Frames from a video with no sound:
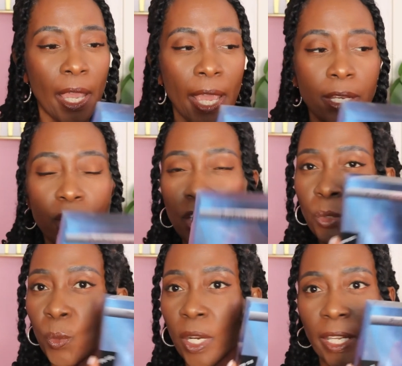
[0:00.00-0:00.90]
and you just
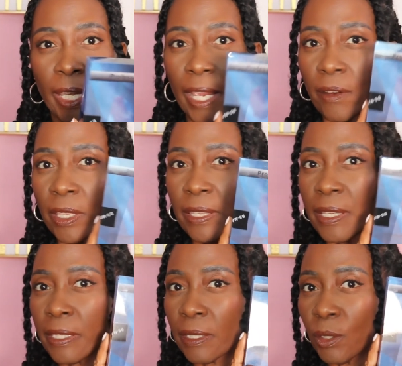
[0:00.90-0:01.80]
want to carry
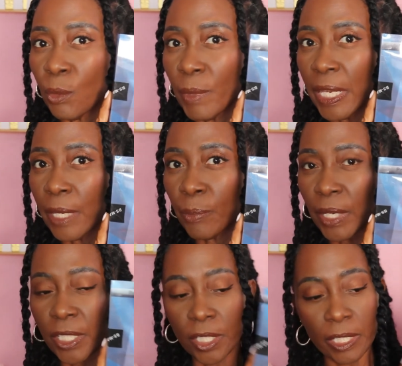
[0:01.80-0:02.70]
these little mini
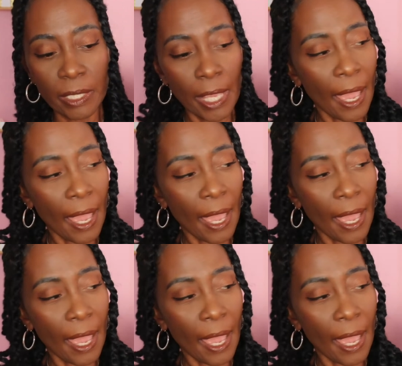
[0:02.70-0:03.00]
brushes.